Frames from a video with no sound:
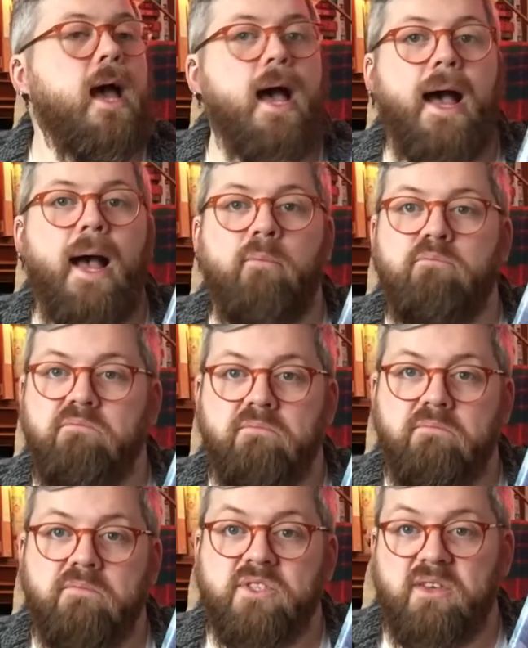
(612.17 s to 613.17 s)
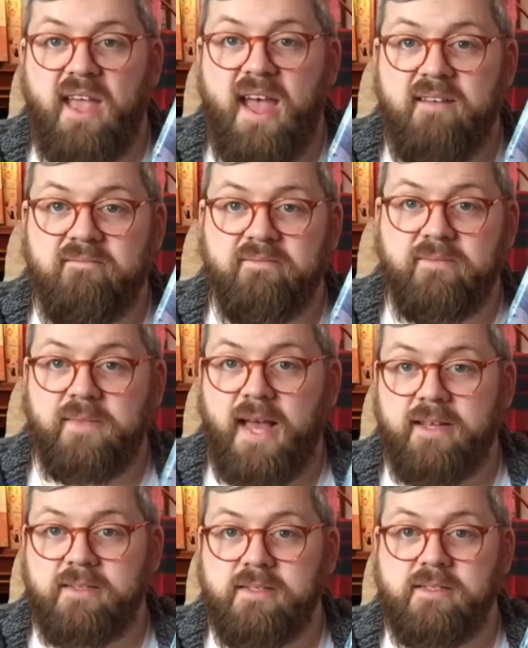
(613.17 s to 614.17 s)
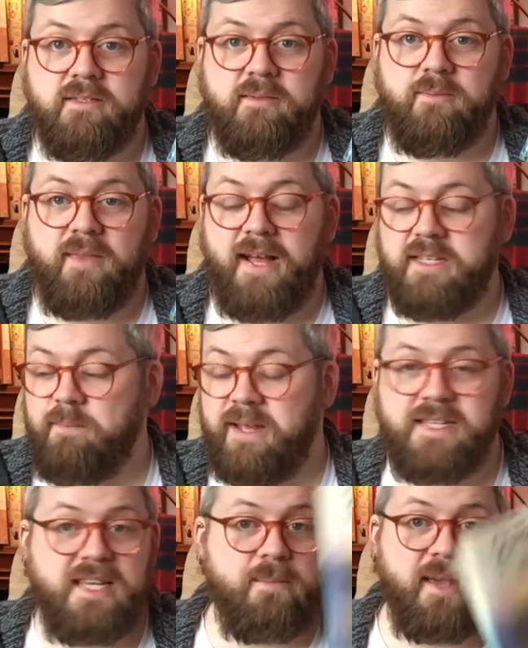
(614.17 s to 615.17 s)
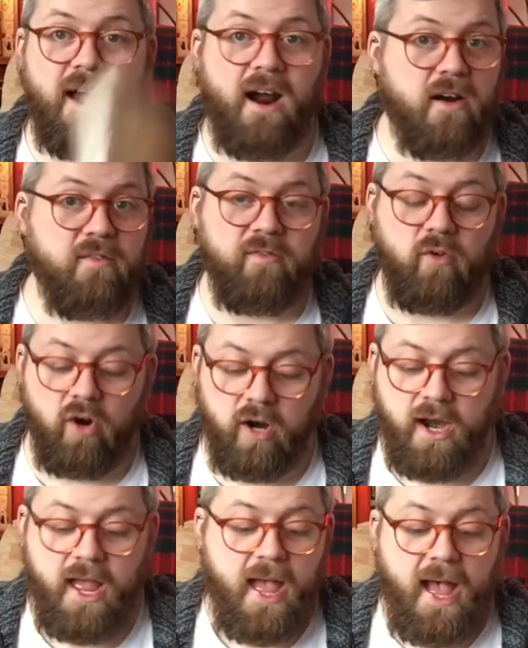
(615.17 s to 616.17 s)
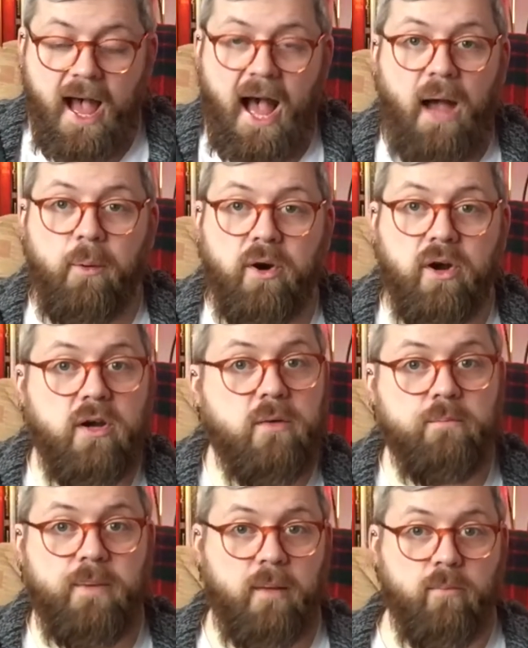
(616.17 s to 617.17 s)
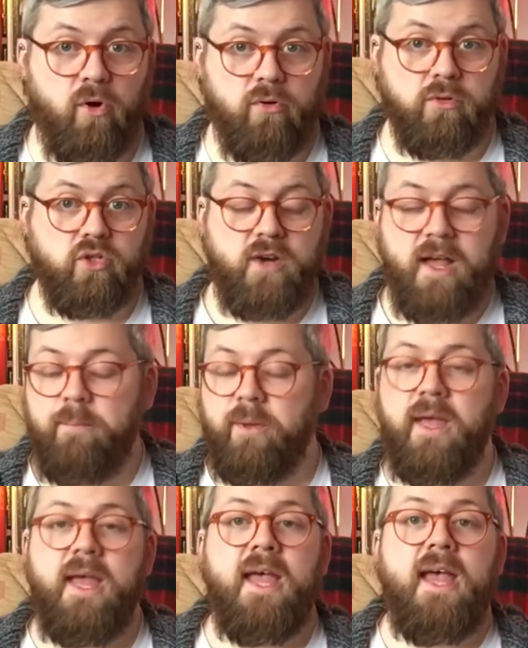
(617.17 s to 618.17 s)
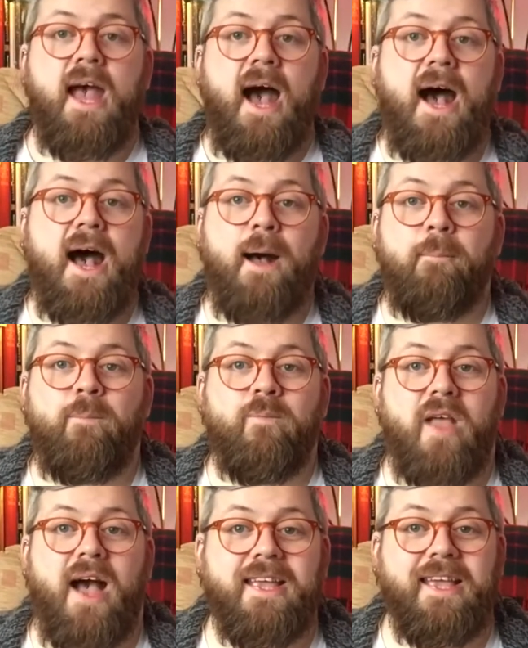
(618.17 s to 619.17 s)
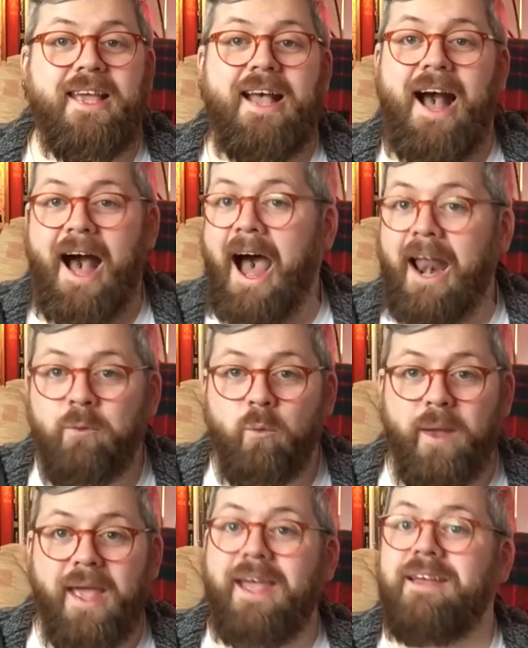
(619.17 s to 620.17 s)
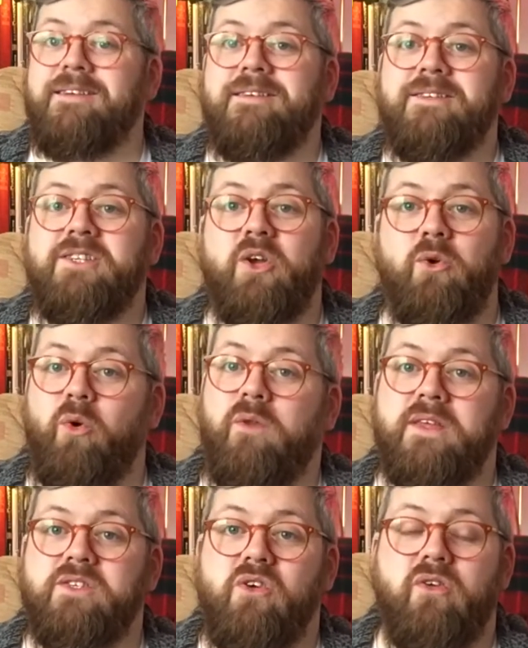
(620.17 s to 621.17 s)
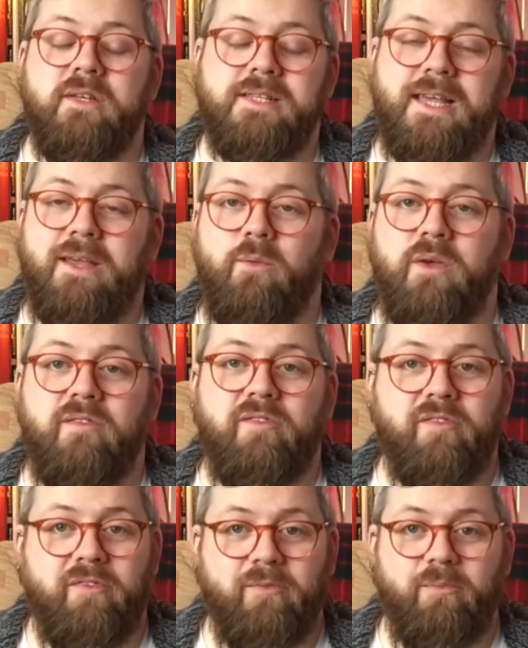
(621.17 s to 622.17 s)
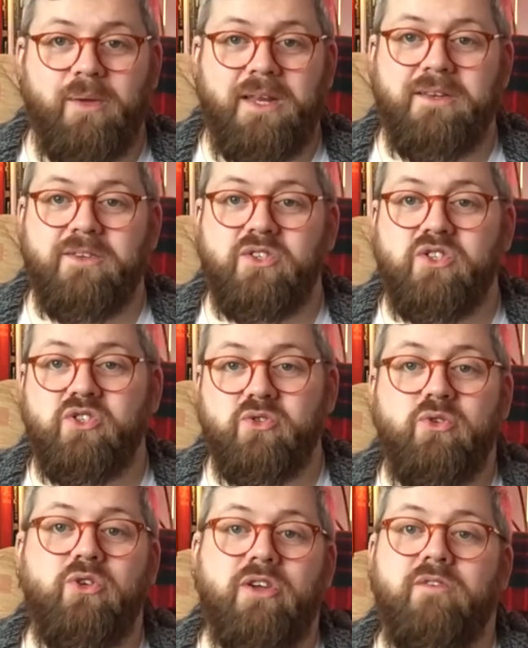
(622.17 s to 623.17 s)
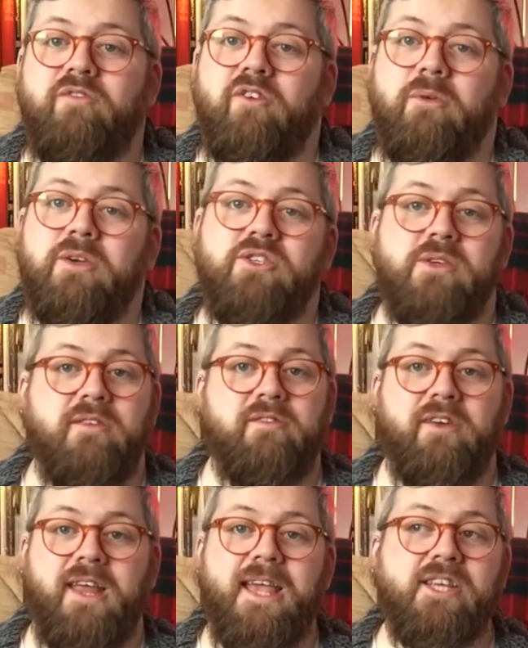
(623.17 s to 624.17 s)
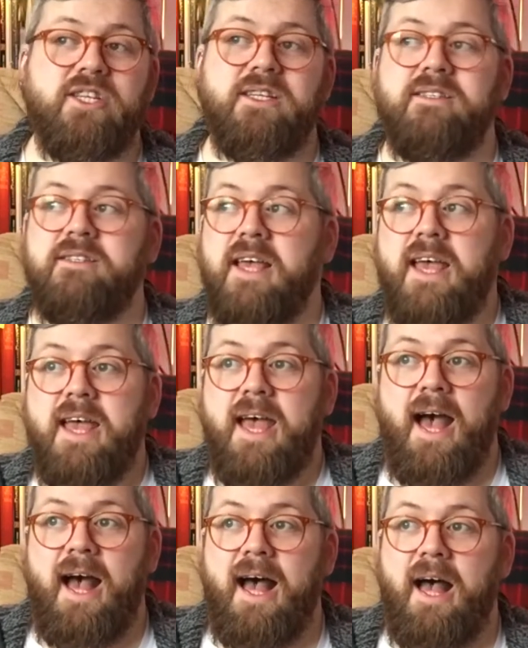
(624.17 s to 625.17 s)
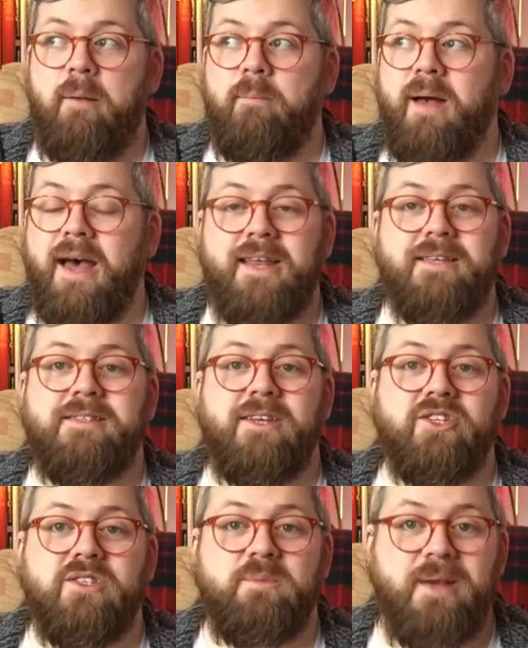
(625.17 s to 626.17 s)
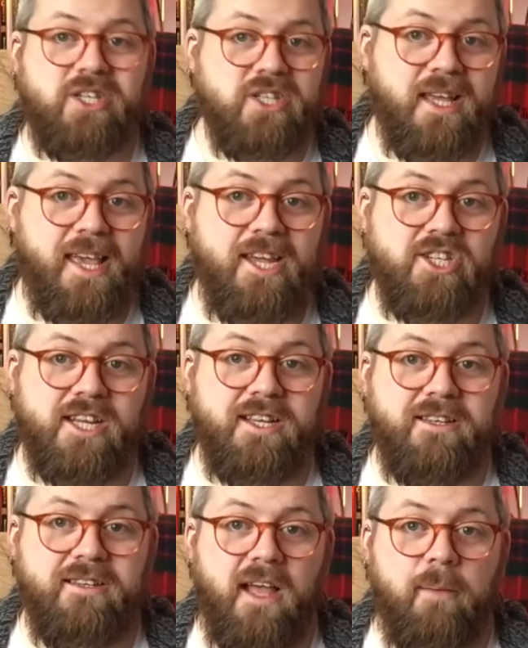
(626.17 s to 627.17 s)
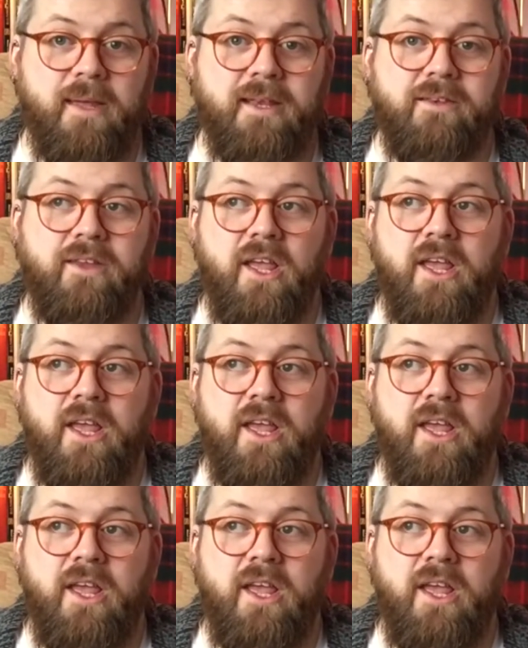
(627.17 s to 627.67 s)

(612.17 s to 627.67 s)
Um, so yeah, that's that's my TBR for our Balmoral trip. Um, I can't wait to go on this holiday. We've been so looking forward to it for ages, um, and it's such a special occasion. I mean,